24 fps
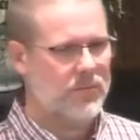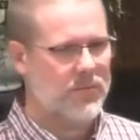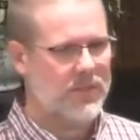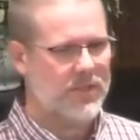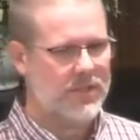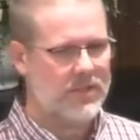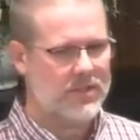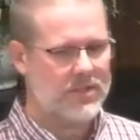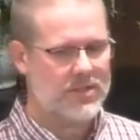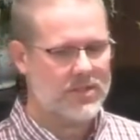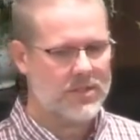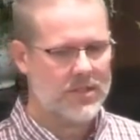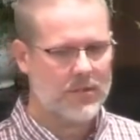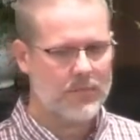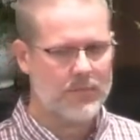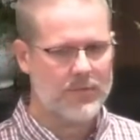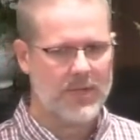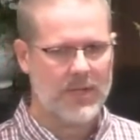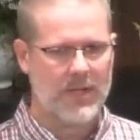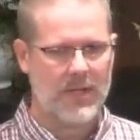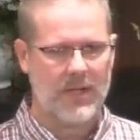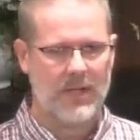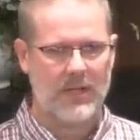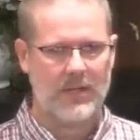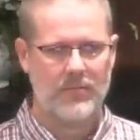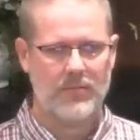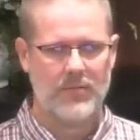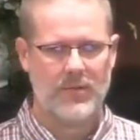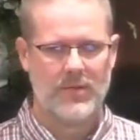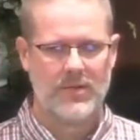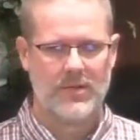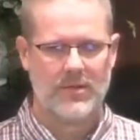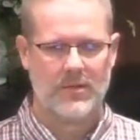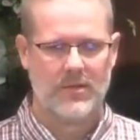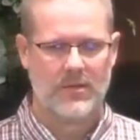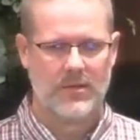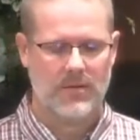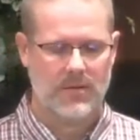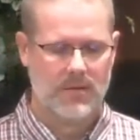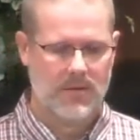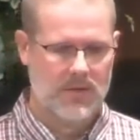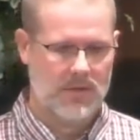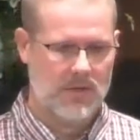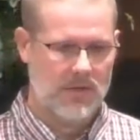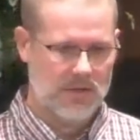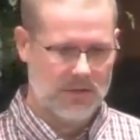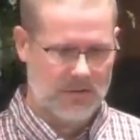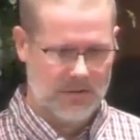Because sometimes,
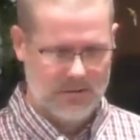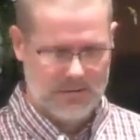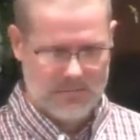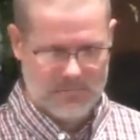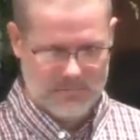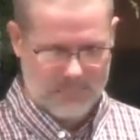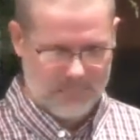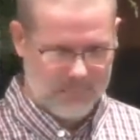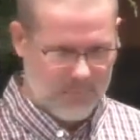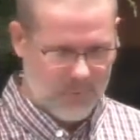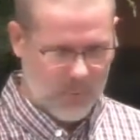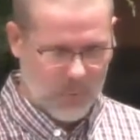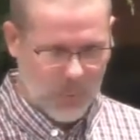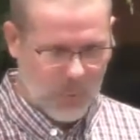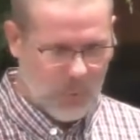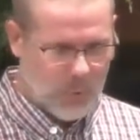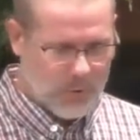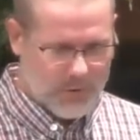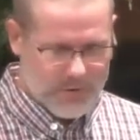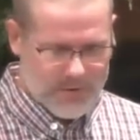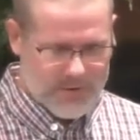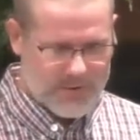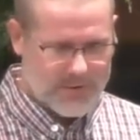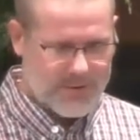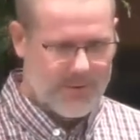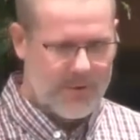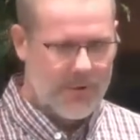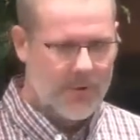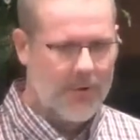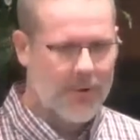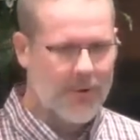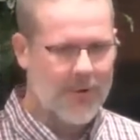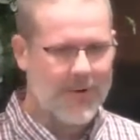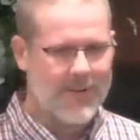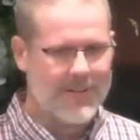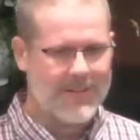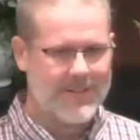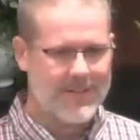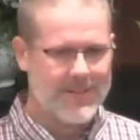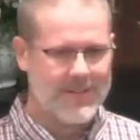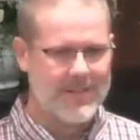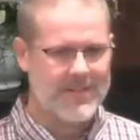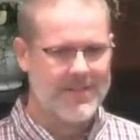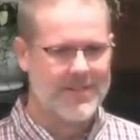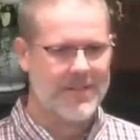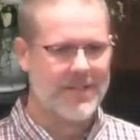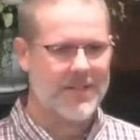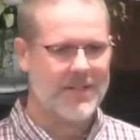warts and all, as
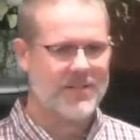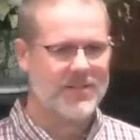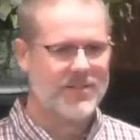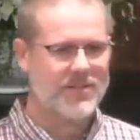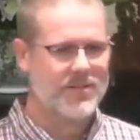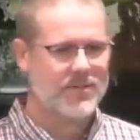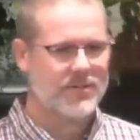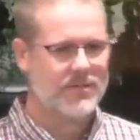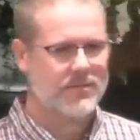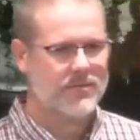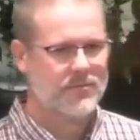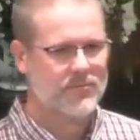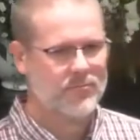he says,